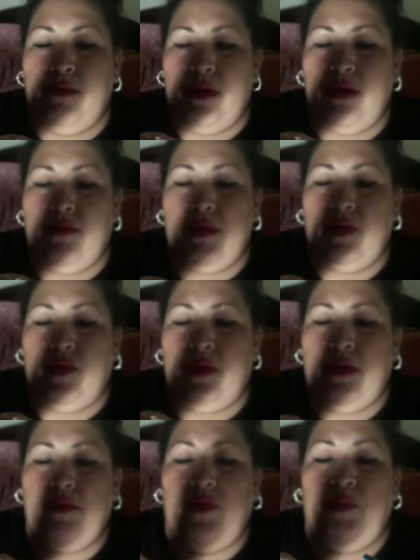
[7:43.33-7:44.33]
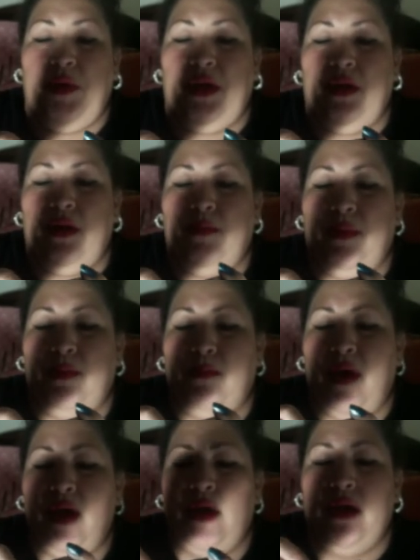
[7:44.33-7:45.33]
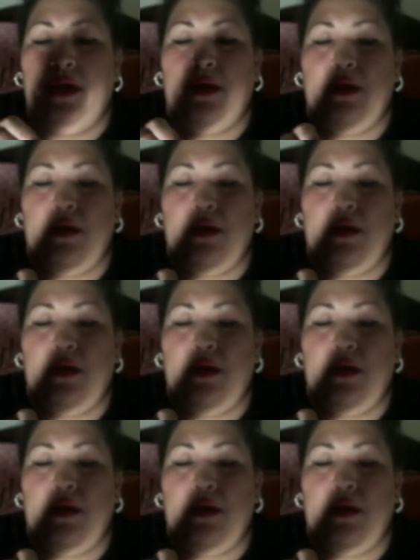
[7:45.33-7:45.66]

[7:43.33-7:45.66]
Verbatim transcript: But it wasn't. I was picking up and buying. And